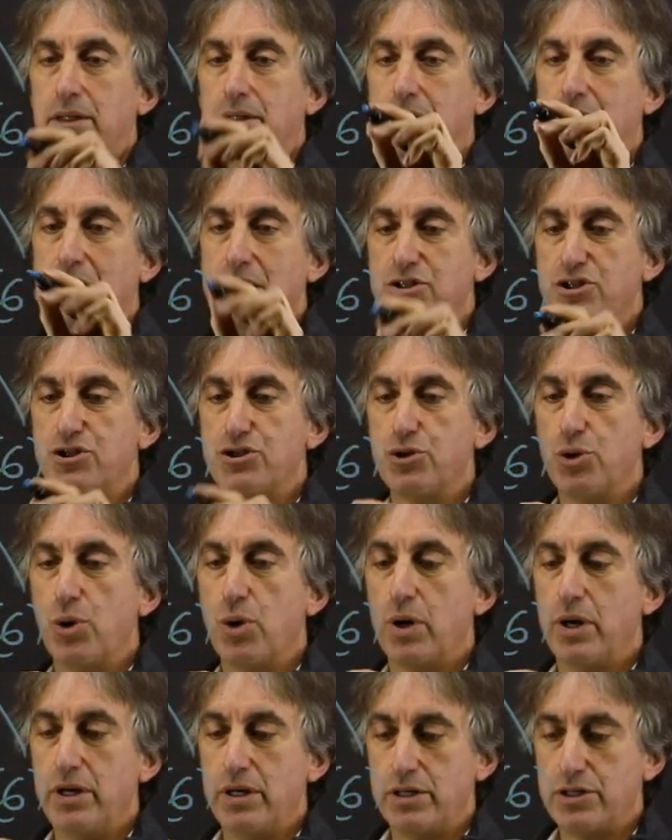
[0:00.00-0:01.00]
that's
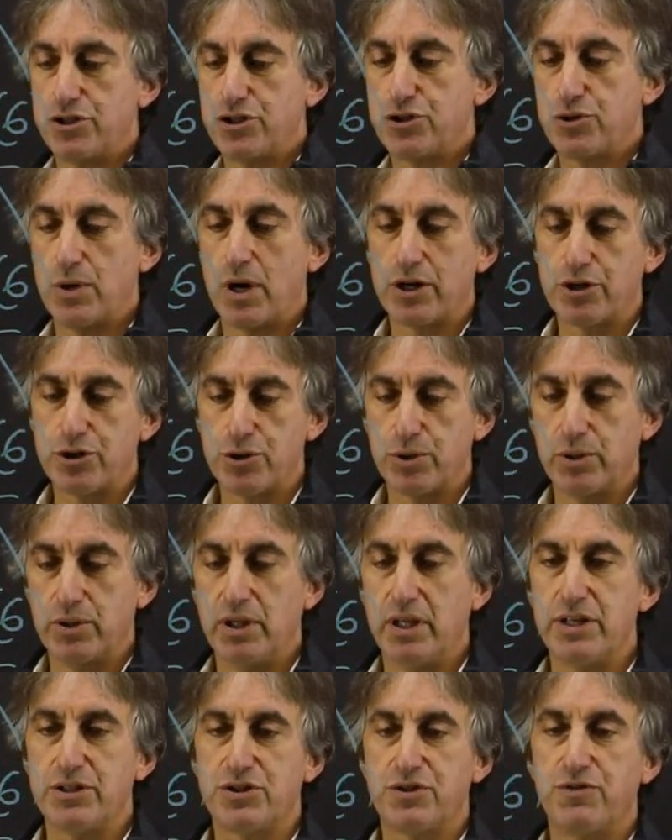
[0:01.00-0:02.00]
stored in a structured
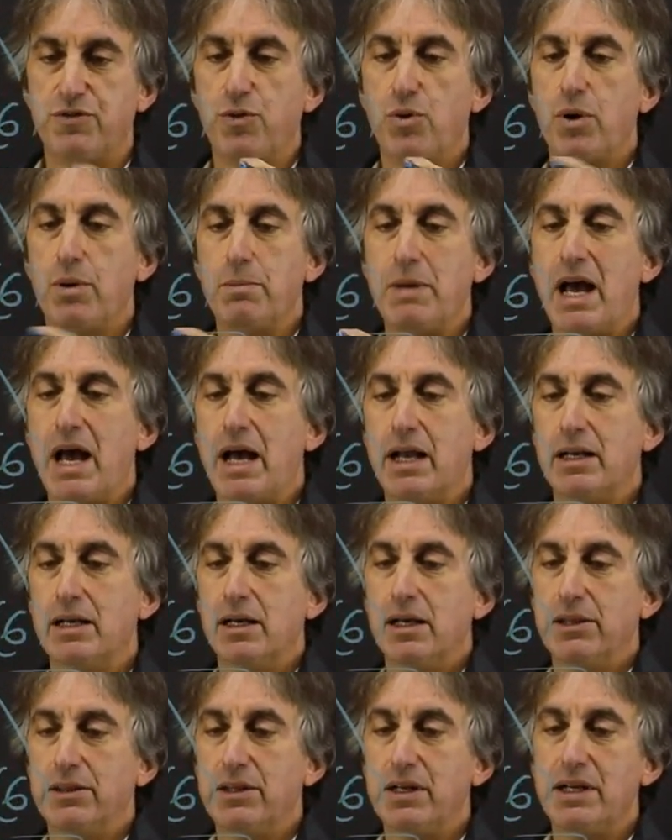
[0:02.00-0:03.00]
list format,
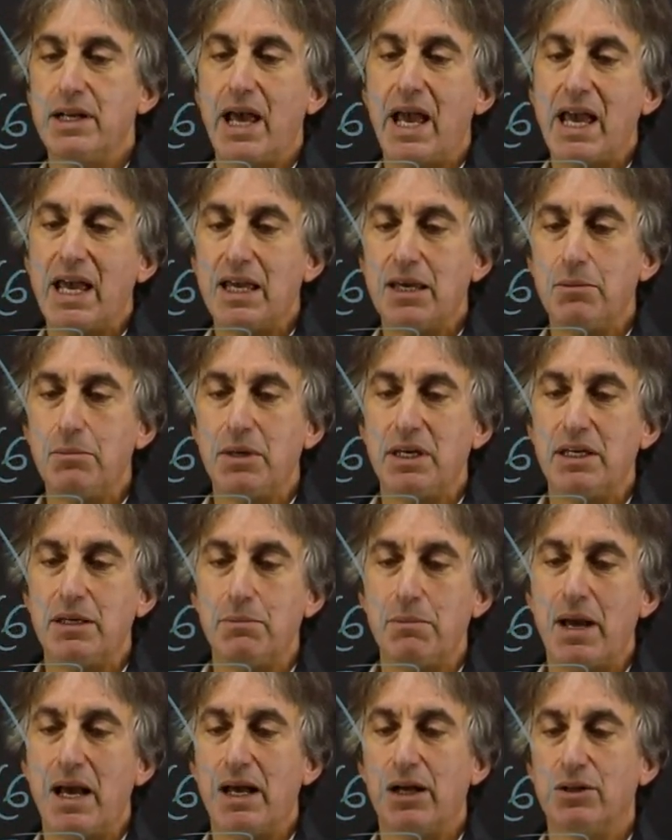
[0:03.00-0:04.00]
the name,
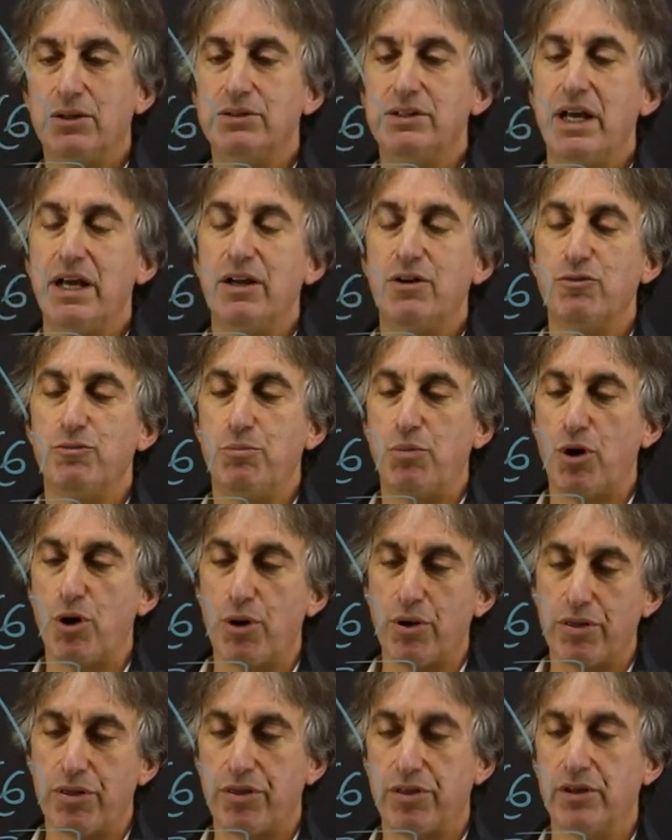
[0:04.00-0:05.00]
email, date of
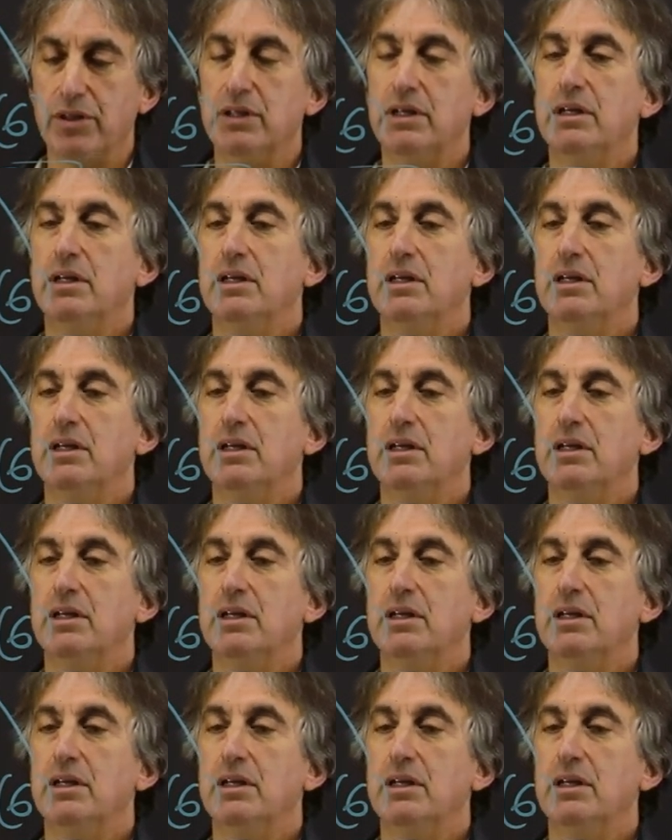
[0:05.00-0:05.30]
birth,